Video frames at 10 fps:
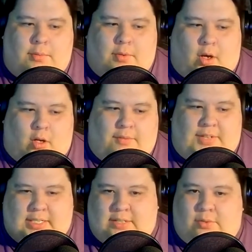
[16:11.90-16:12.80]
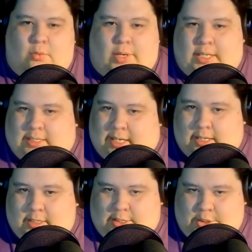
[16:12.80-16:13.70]
all of these different ways that
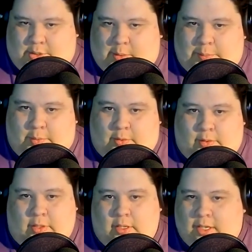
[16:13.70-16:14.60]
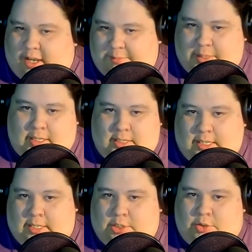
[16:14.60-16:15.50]
Indigenous people have been
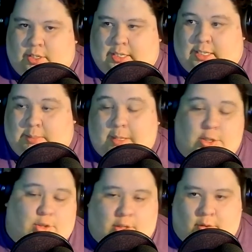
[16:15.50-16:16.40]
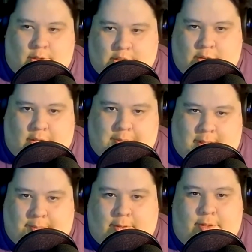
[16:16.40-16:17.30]
deconstructed, especially Haudenosaunee
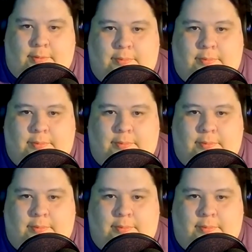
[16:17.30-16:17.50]
people?